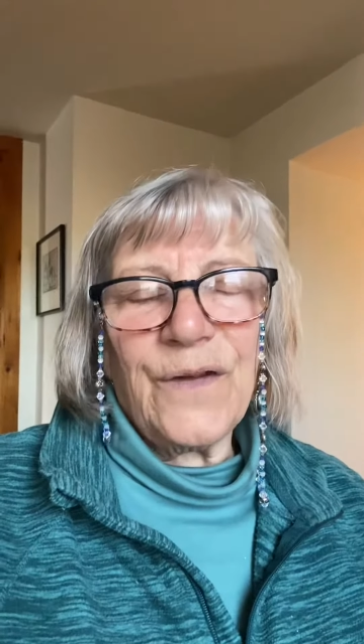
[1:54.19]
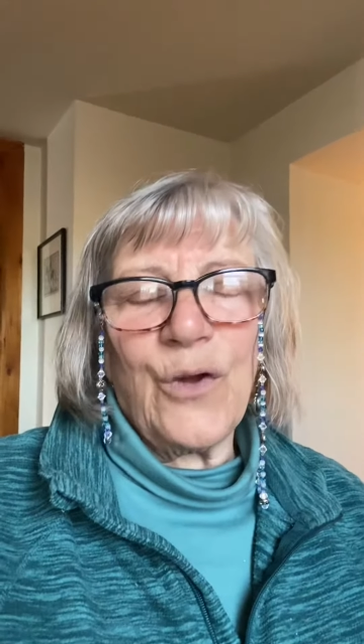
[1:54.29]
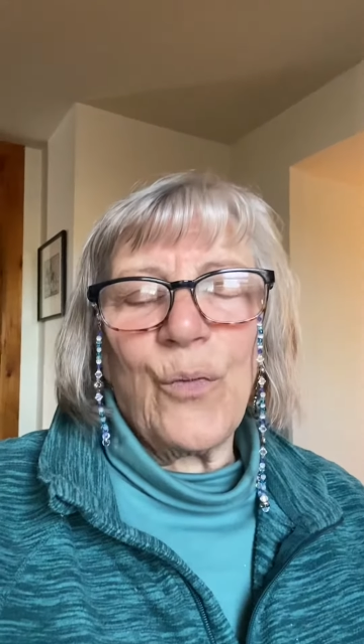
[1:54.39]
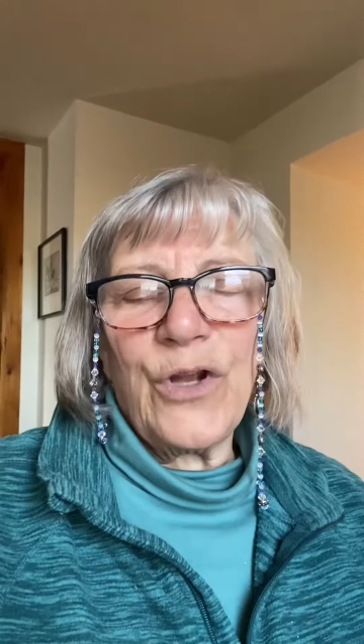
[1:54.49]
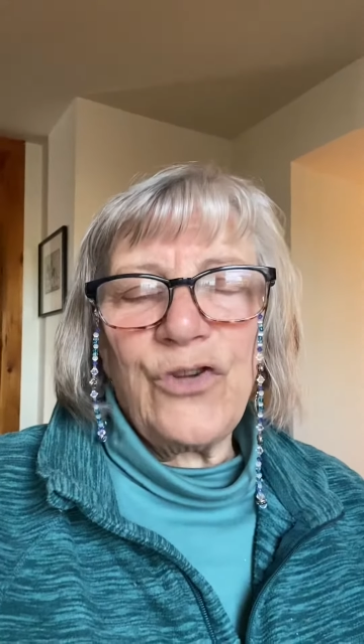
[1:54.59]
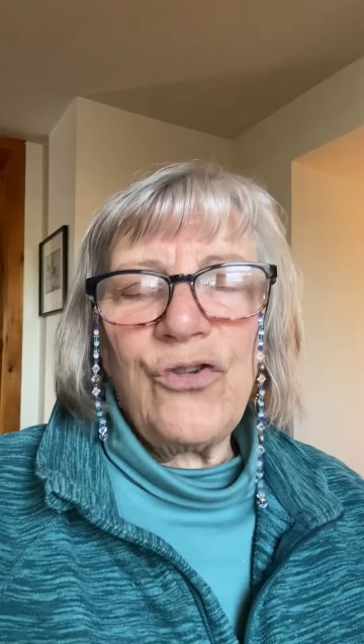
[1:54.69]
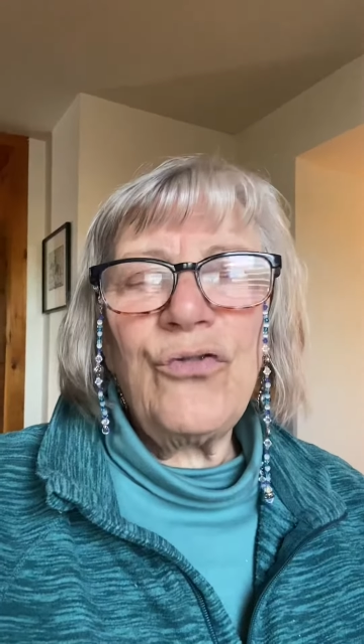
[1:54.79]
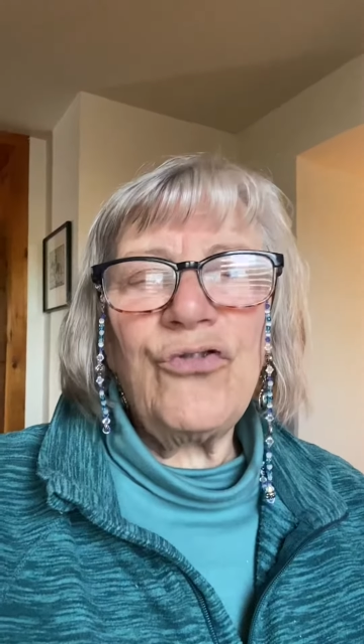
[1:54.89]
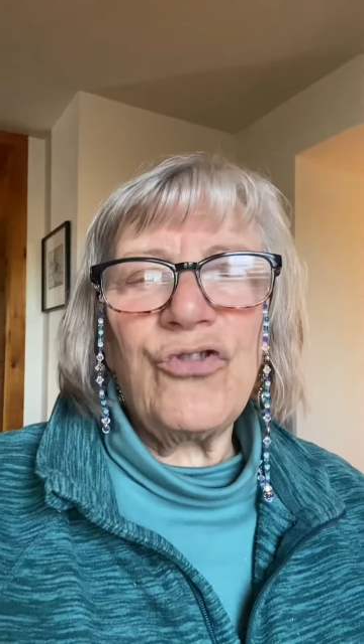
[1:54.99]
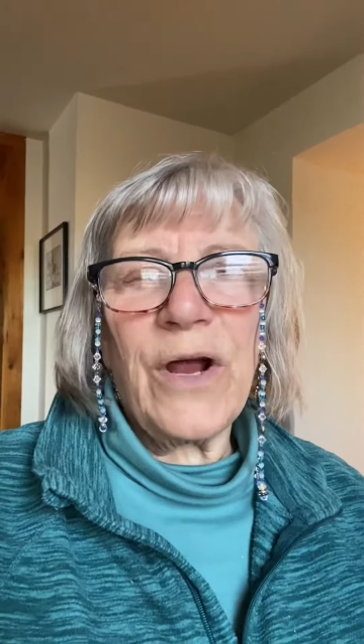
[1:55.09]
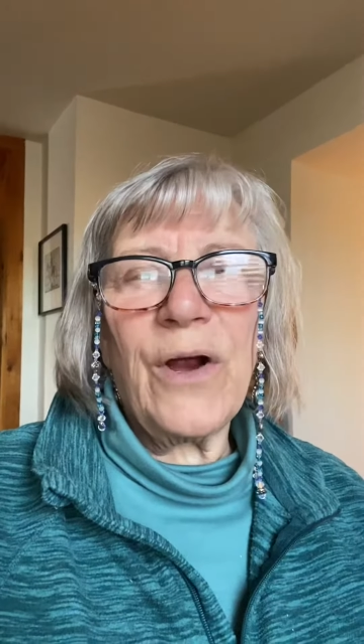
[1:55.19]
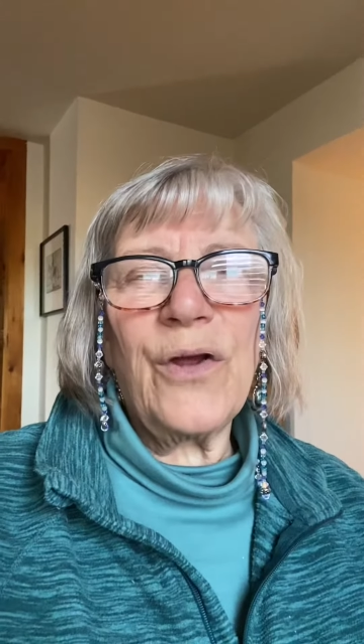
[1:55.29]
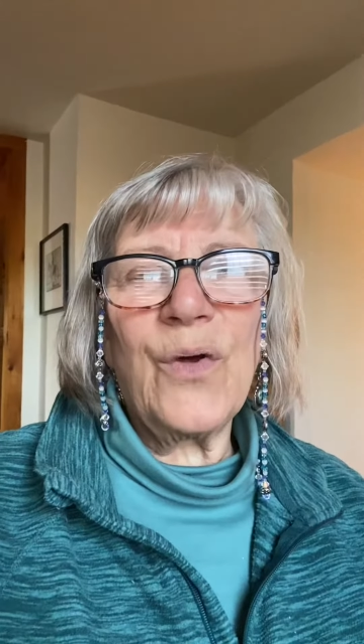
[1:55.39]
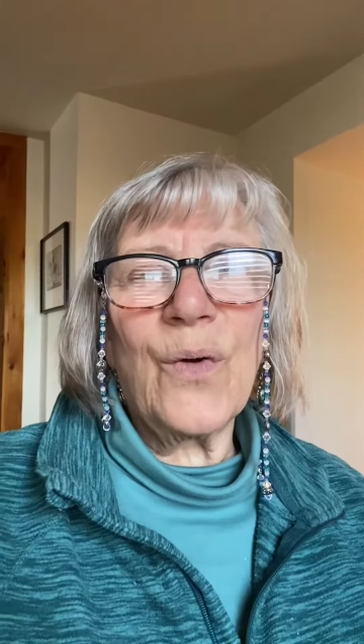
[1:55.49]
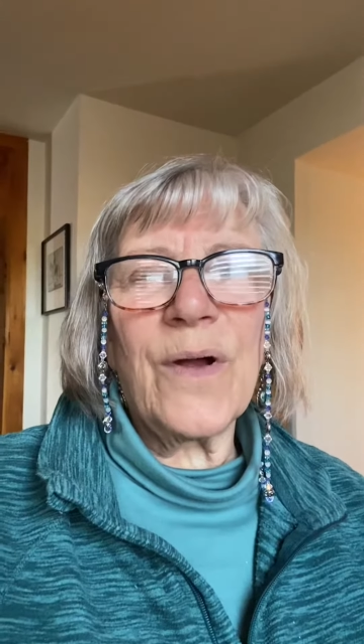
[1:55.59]
And when you share
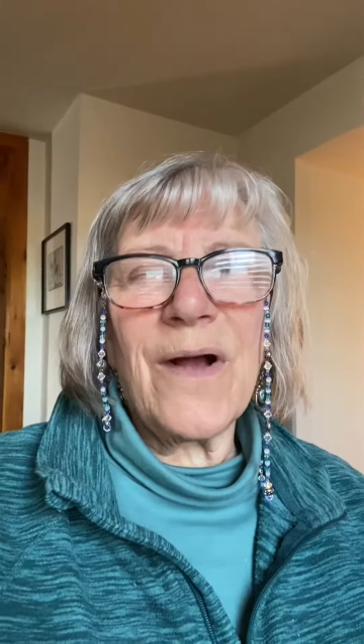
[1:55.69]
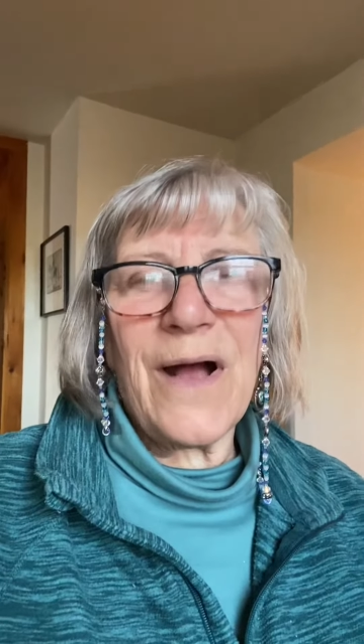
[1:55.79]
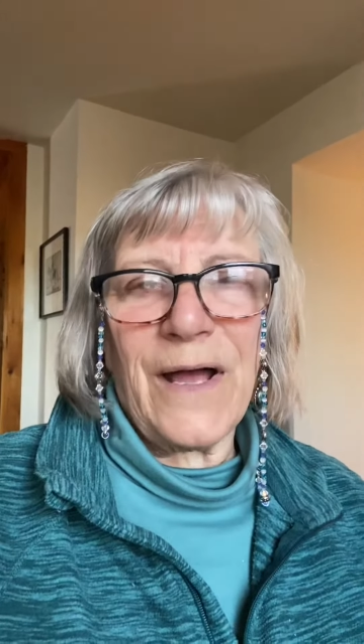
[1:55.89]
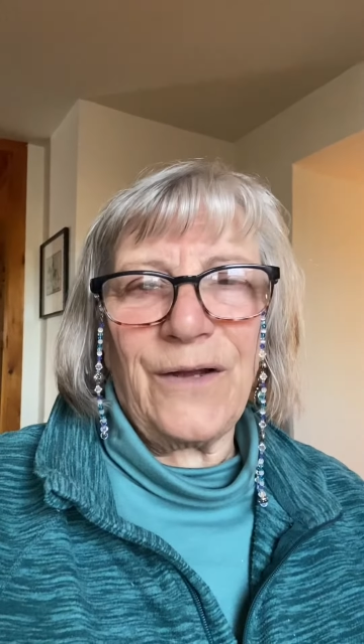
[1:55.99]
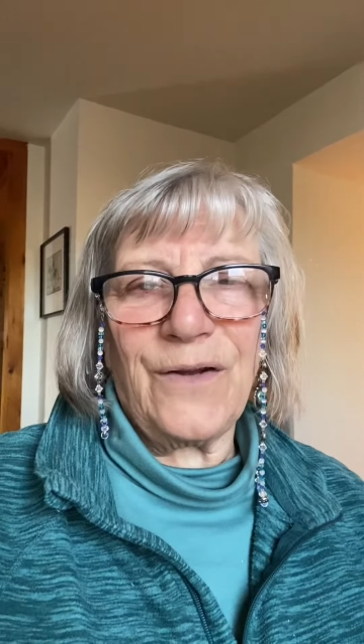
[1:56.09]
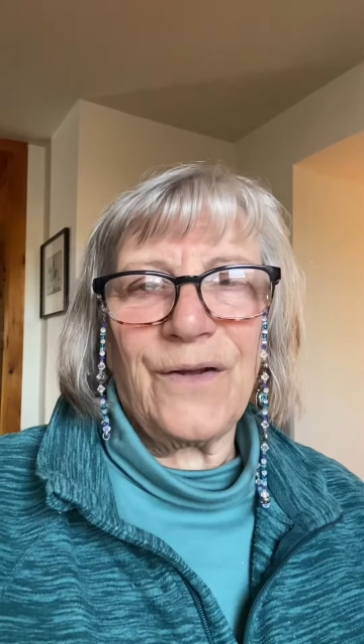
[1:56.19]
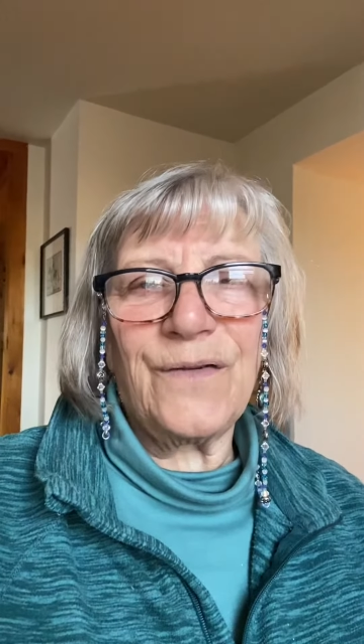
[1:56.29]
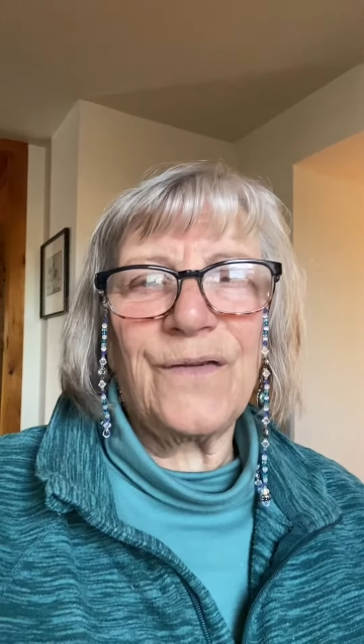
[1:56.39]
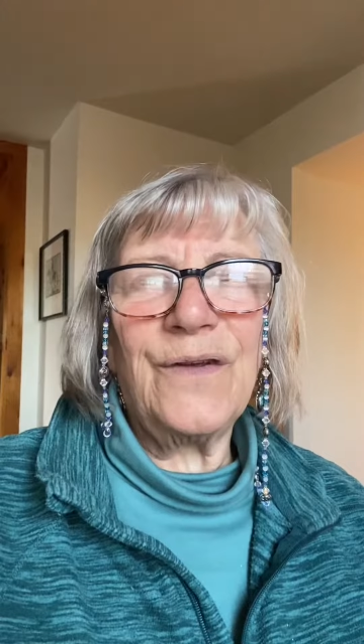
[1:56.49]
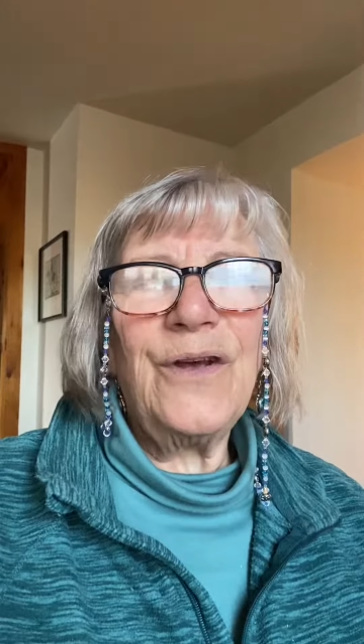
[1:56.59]
your kindness,